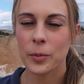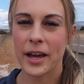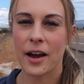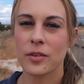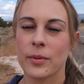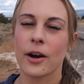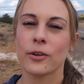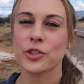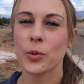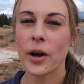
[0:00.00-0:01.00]
We have
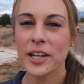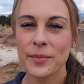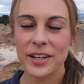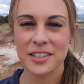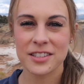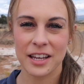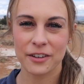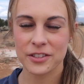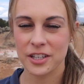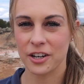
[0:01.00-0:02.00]
about 20 minutes
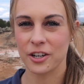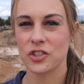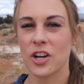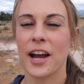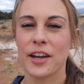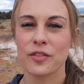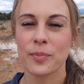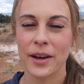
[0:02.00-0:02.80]
left in our drive,